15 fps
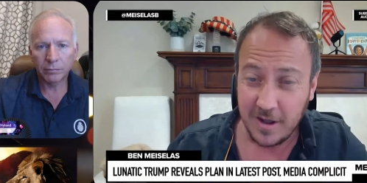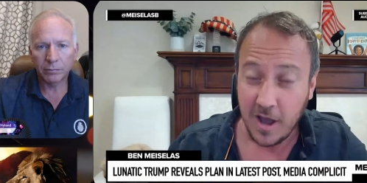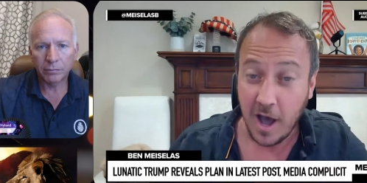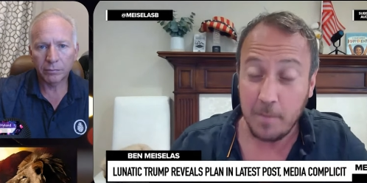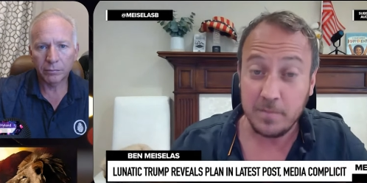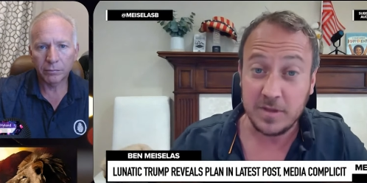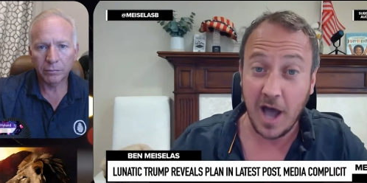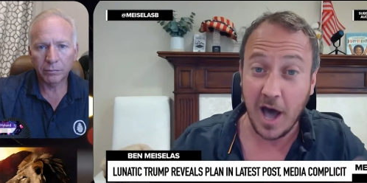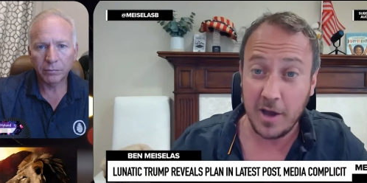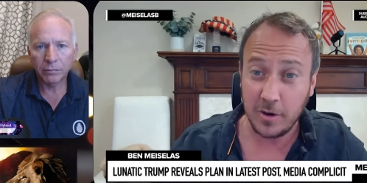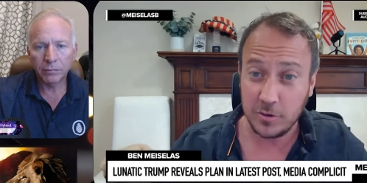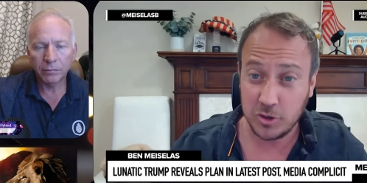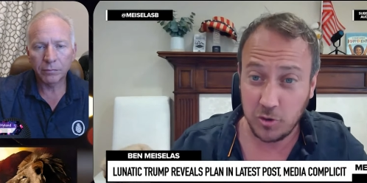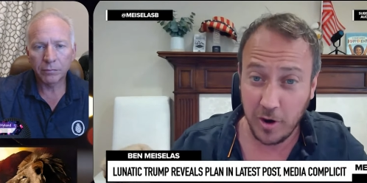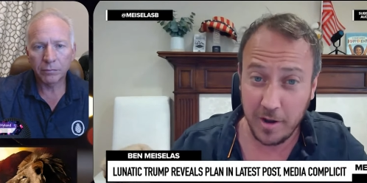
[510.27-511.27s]
Speaker 1: Um,
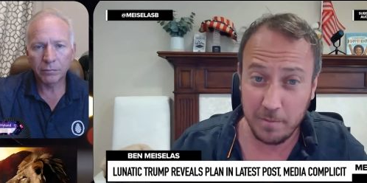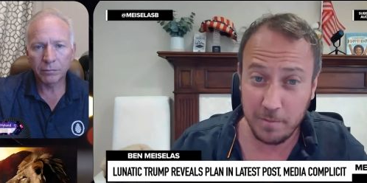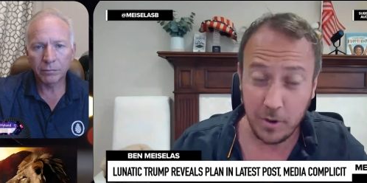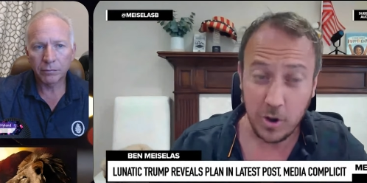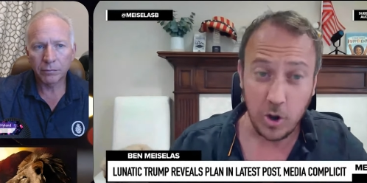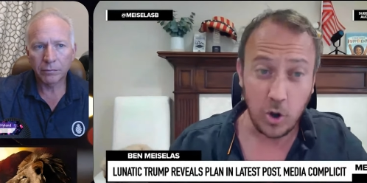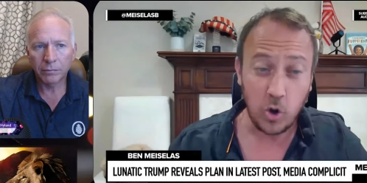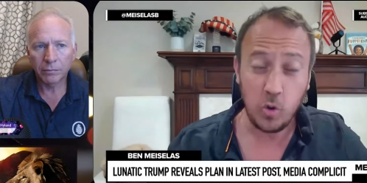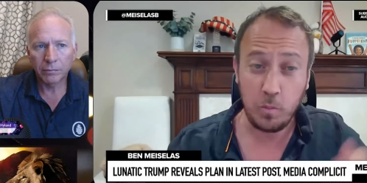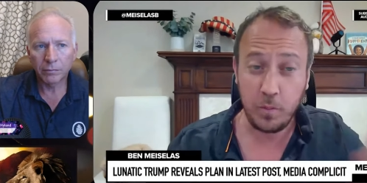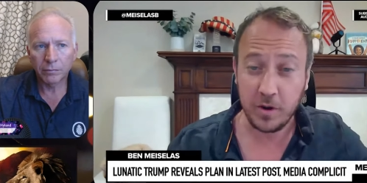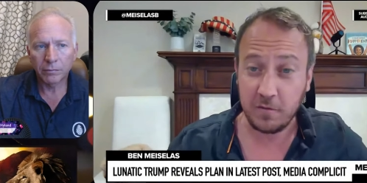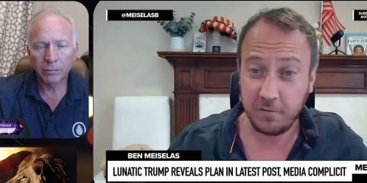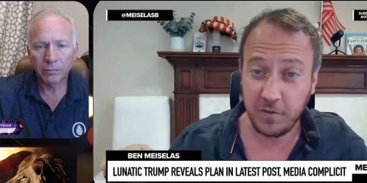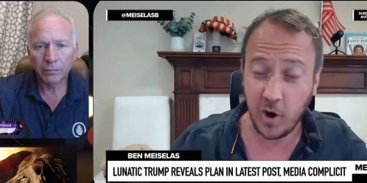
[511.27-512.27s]
Donald Trump, who
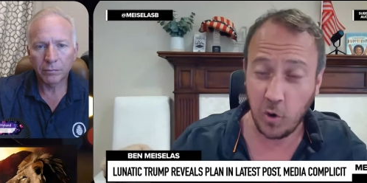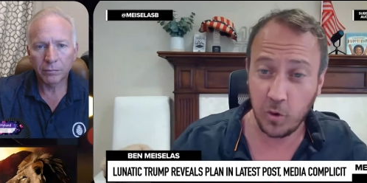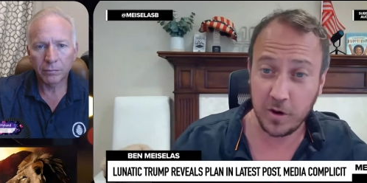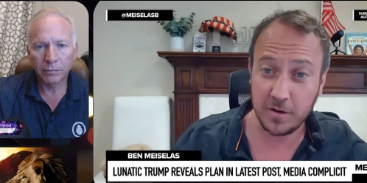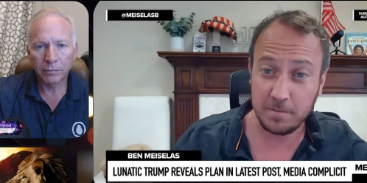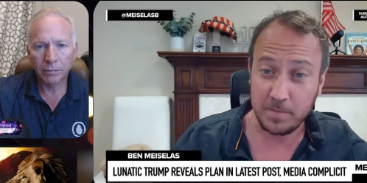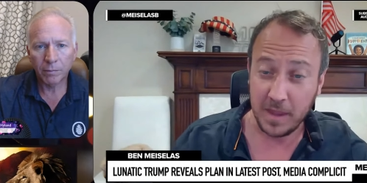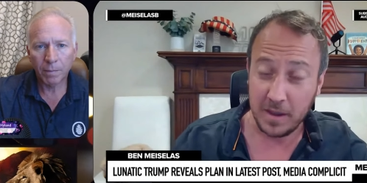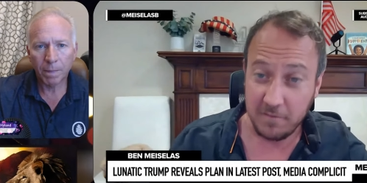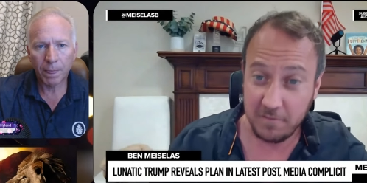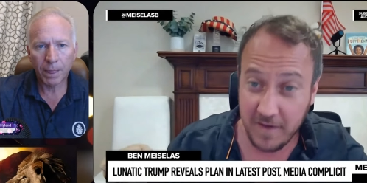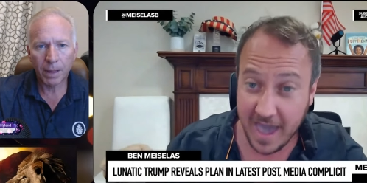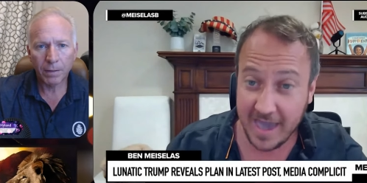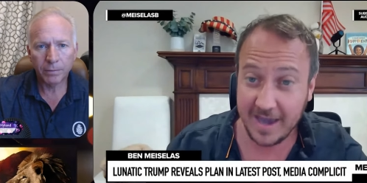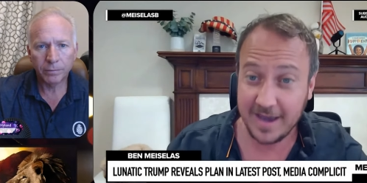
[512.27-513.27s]
put forward
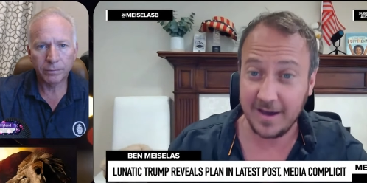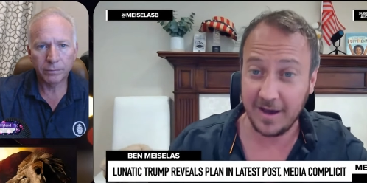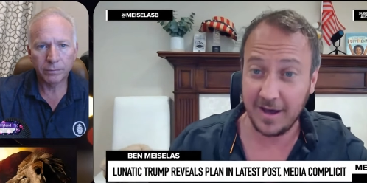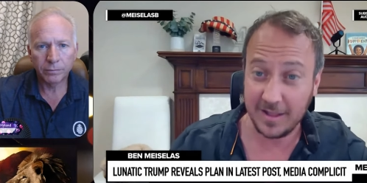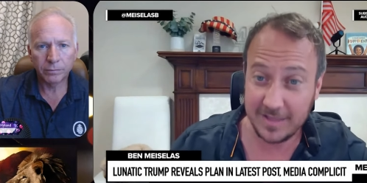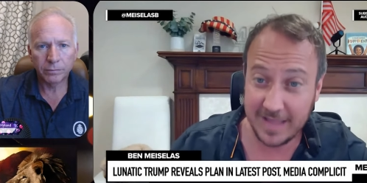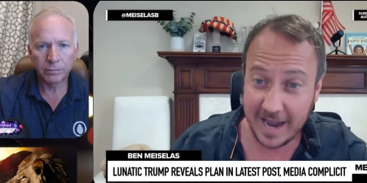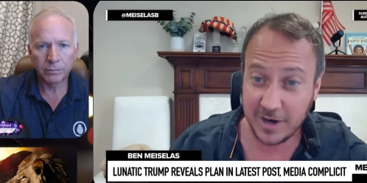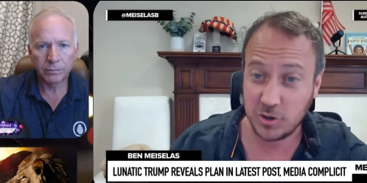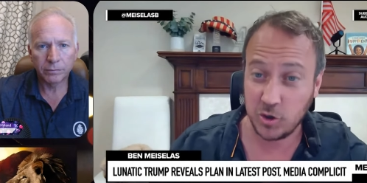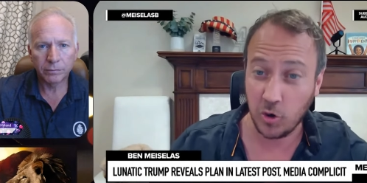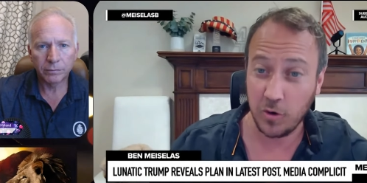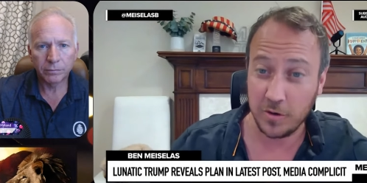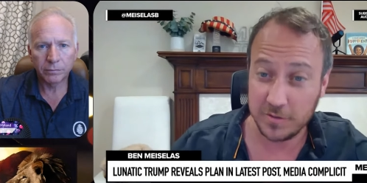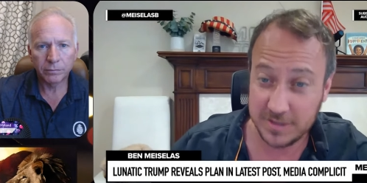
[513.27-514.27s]
fake
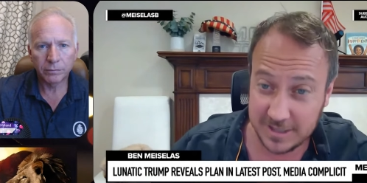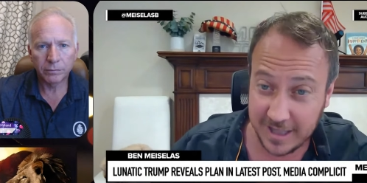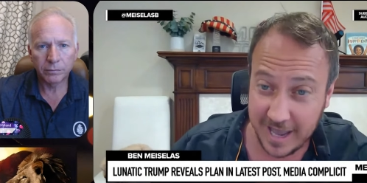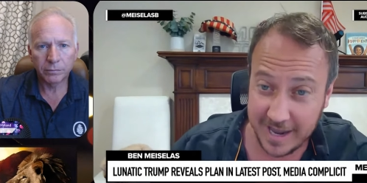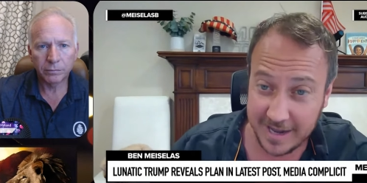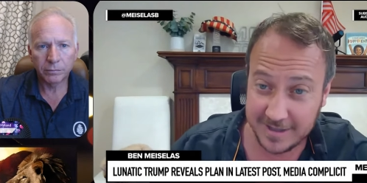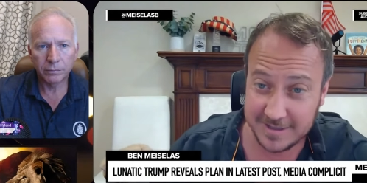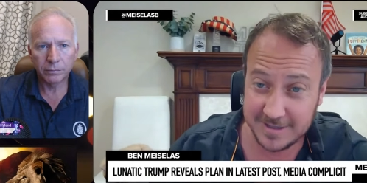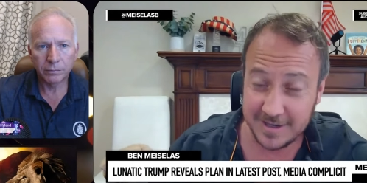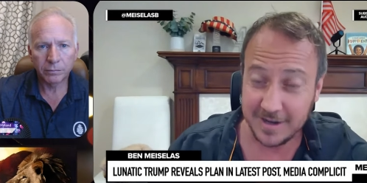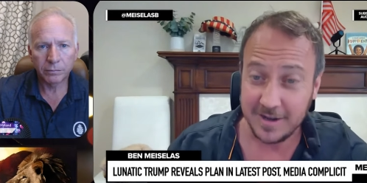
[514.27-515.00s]
electoral slates.